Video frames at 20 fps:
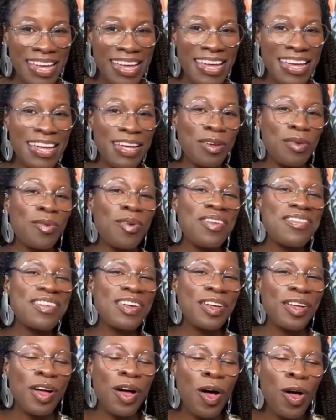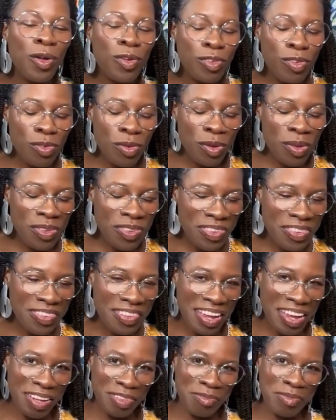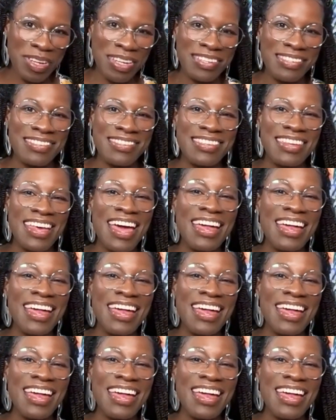It was a cultural statement